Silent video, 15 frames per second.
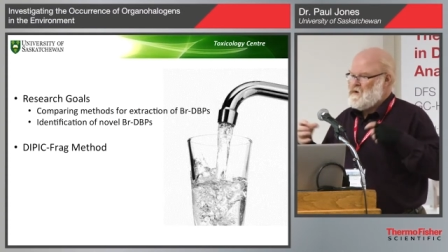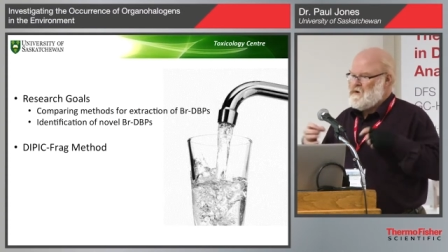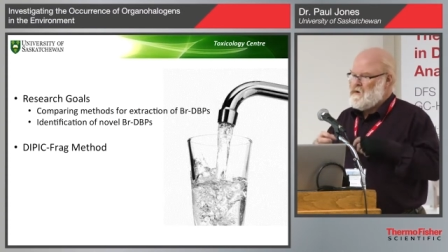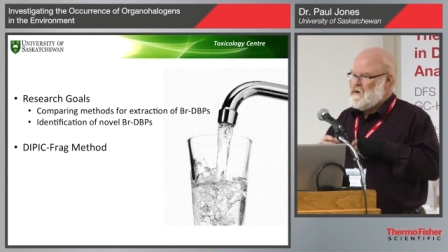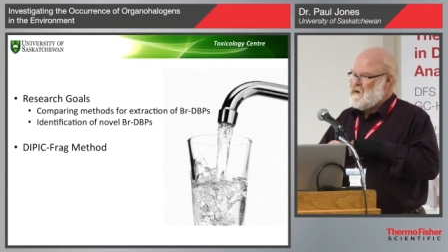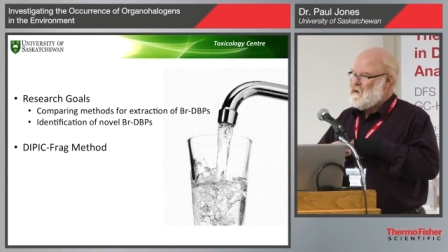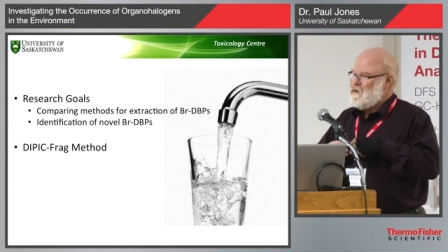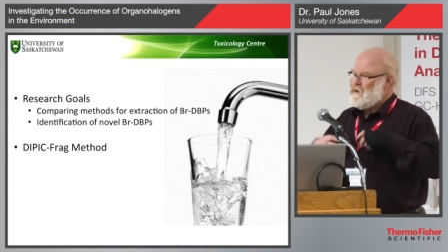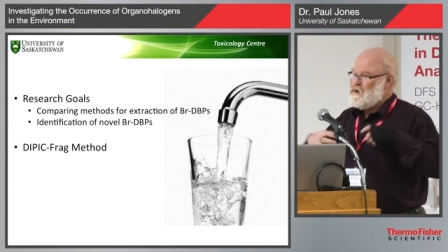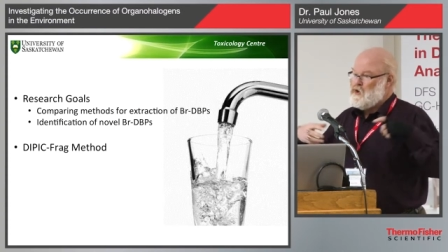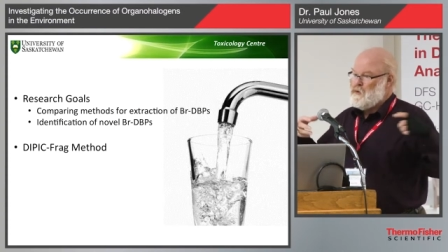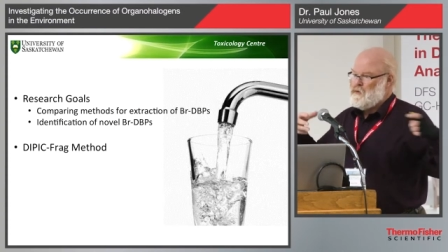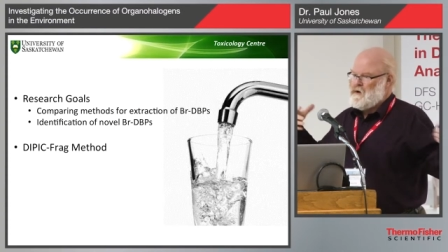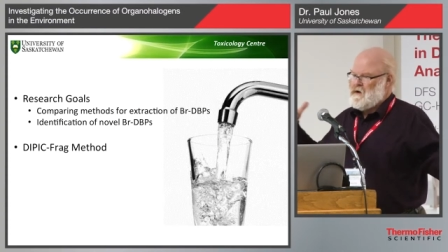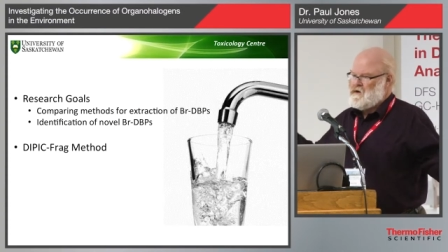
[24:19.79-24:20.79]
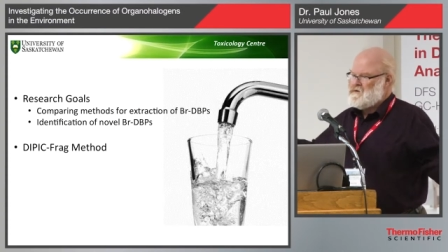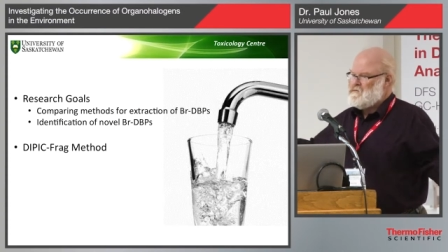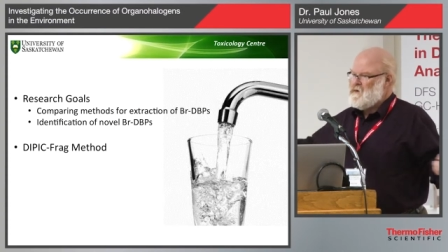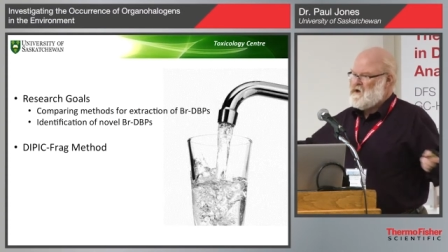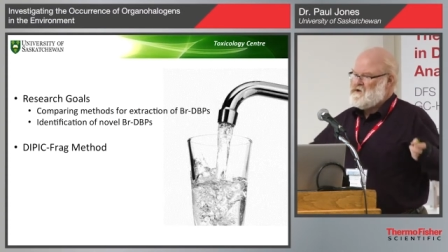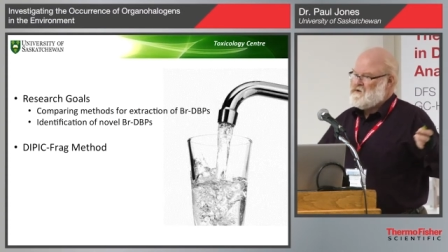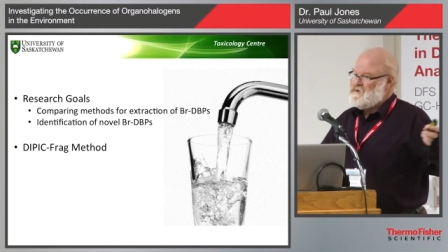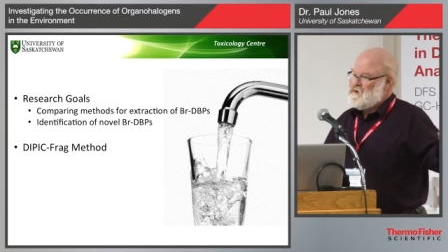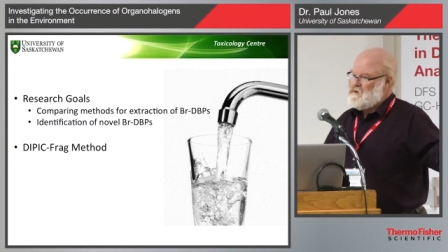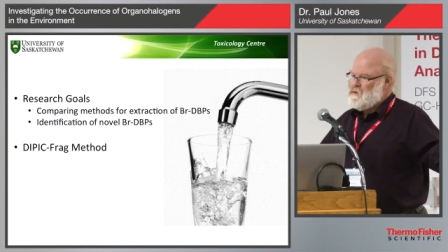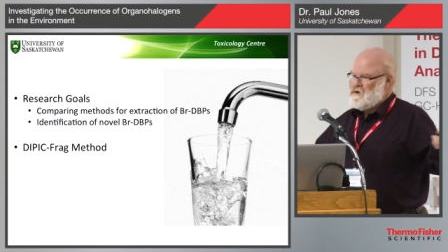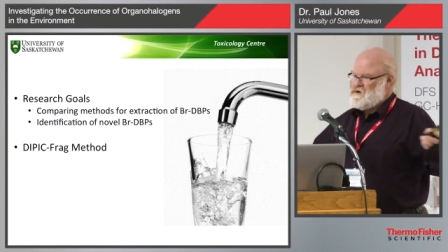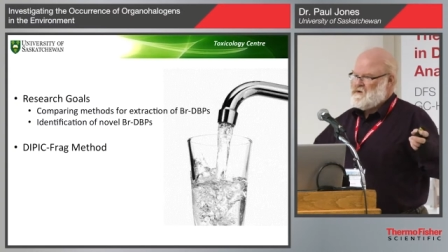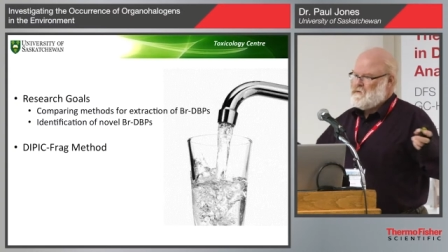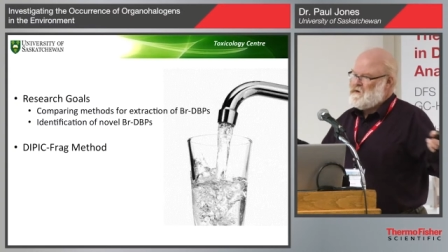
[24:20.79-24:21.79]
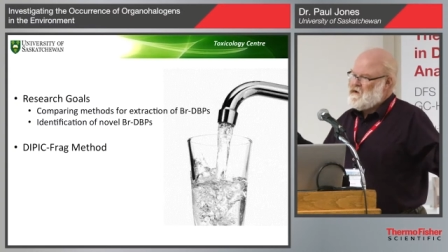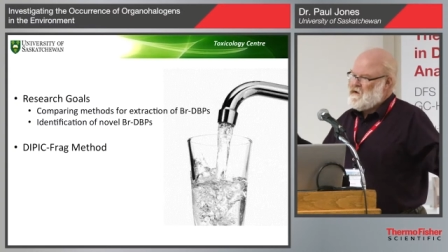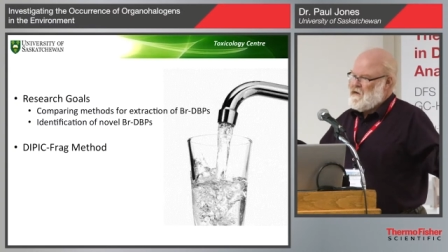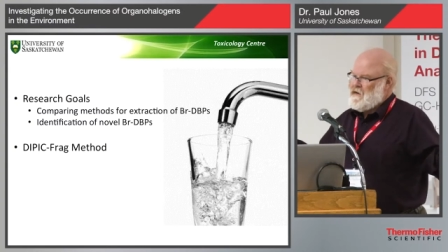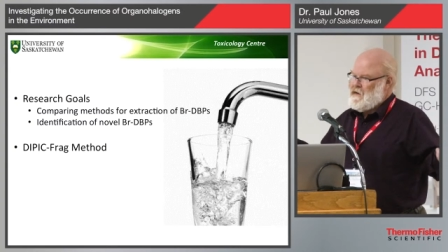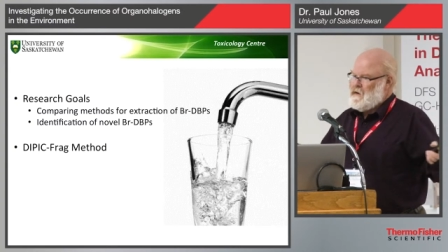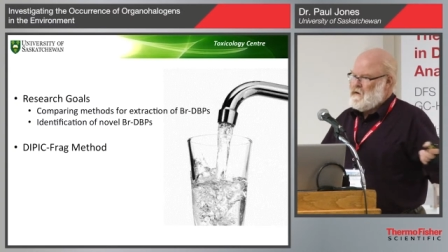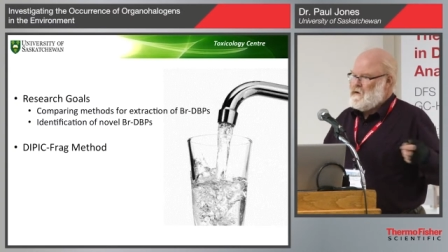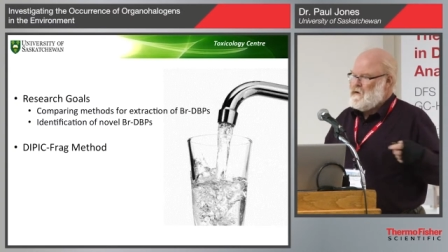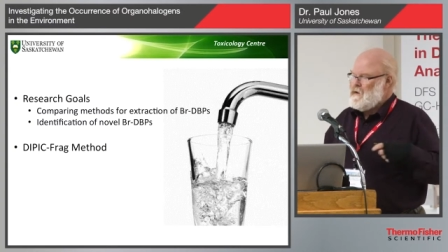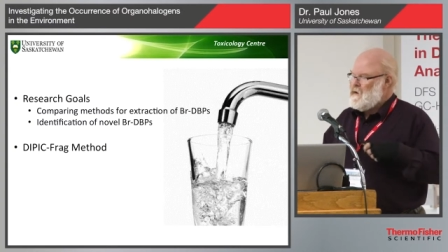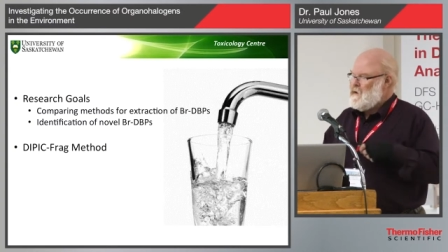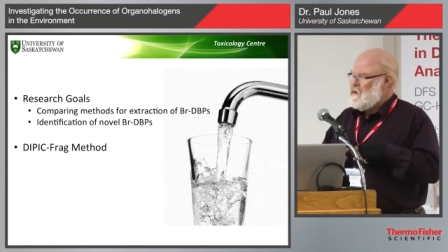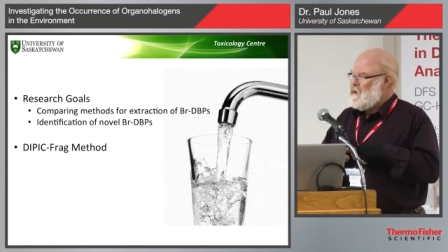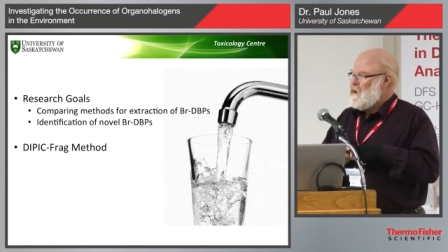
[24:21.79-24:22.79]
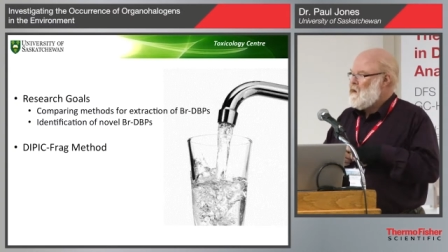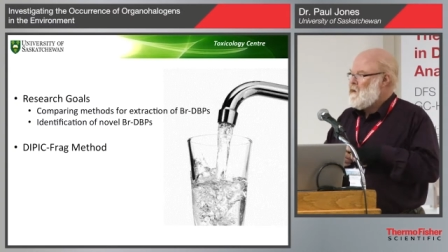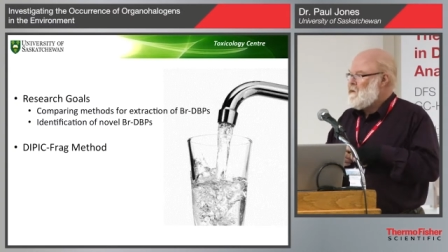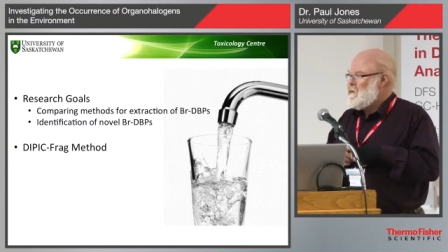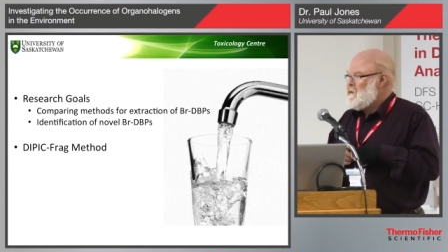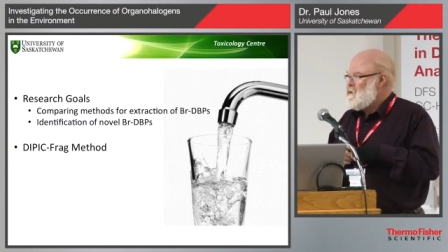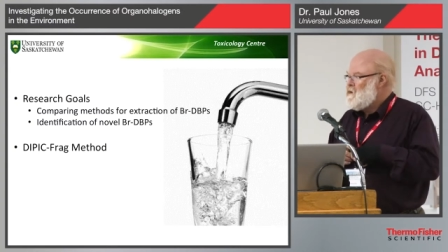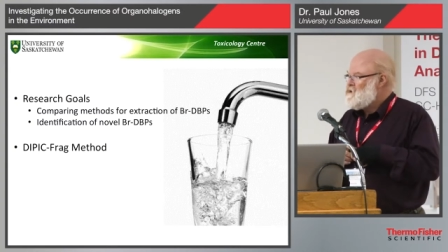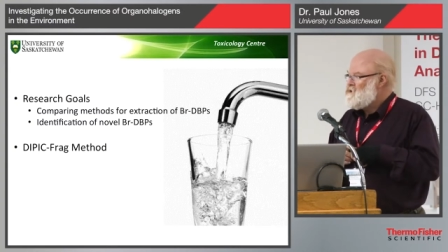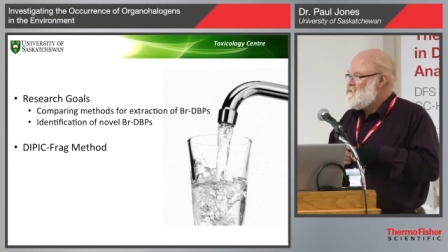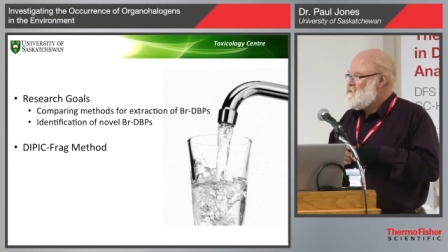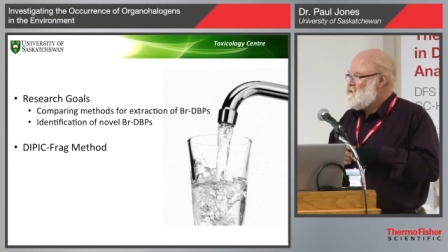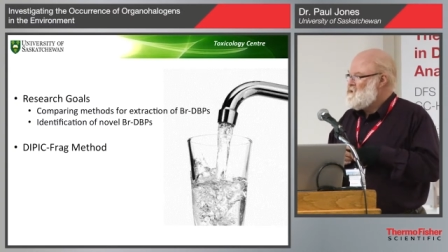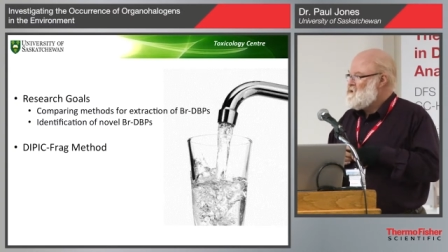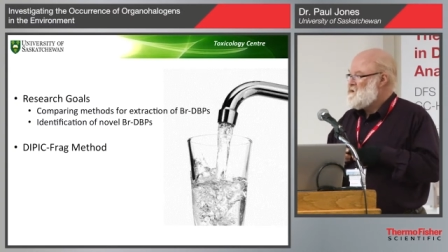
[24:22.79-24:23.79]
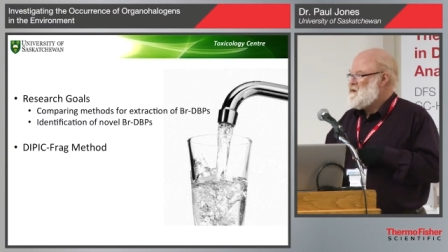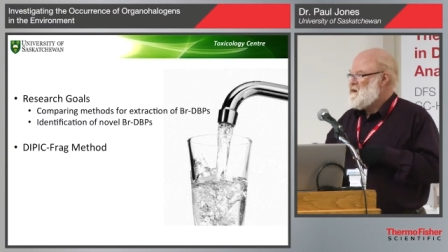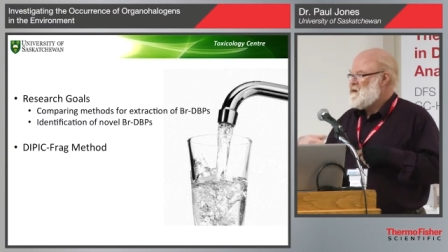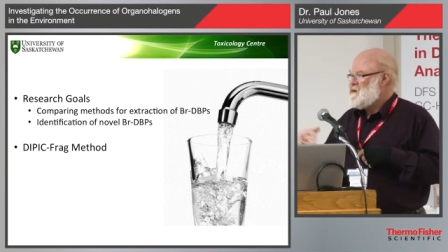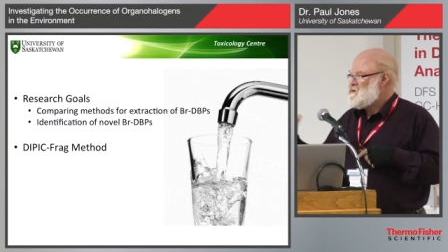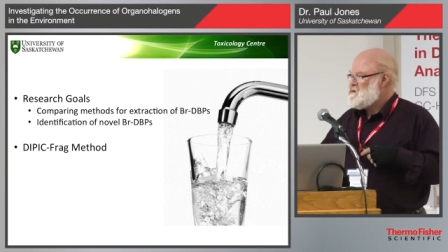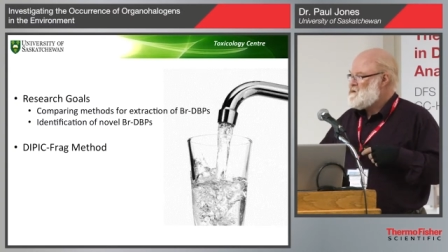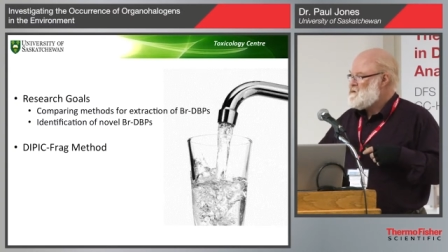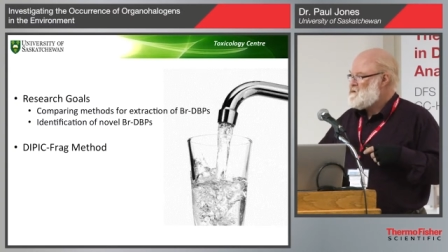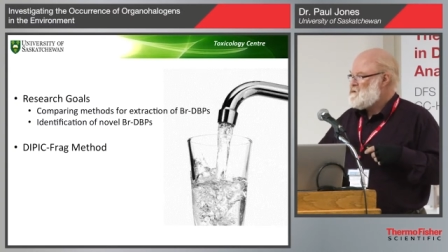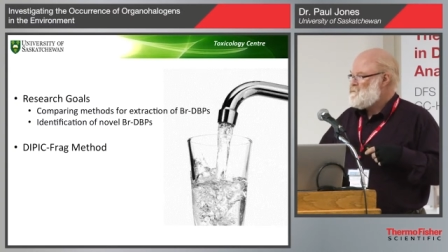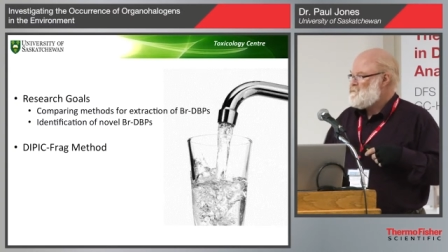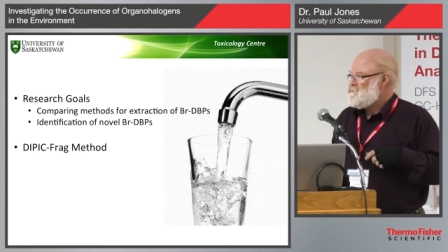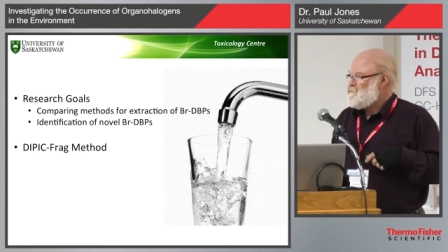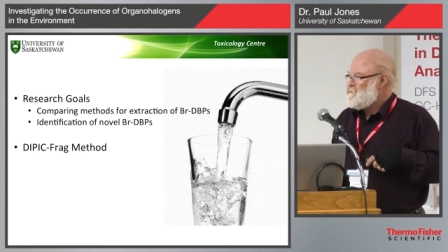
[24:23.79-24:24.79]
We want to incorporate as much as we possibly can uh, in each of these analyses.